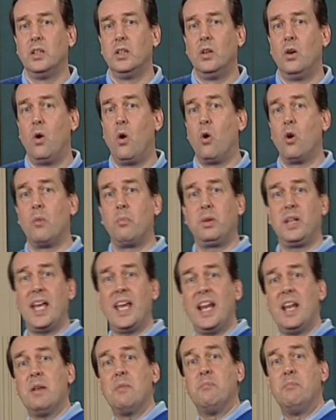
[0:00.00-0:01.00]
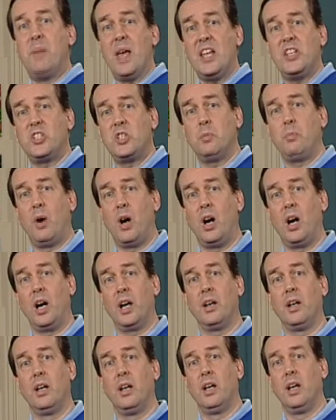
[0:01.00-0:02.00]
or a planet based upon
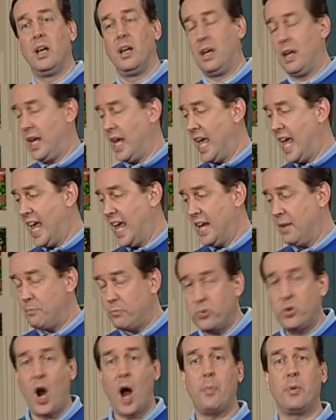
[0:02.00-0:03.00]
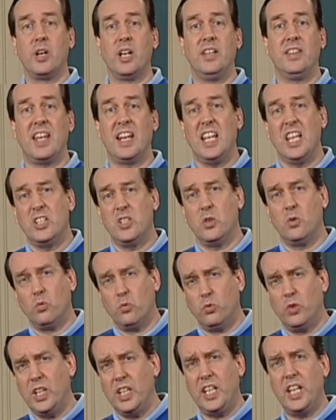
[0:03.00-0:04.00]
a property that isn't
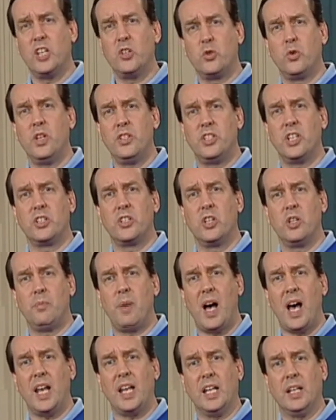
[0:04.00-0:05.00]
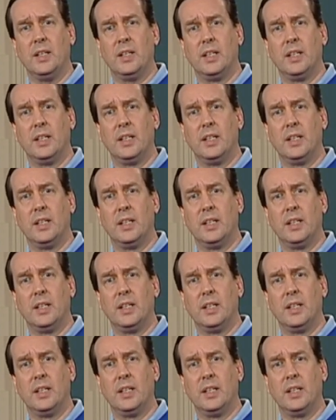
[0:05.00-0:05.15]
really intrinsic to the body?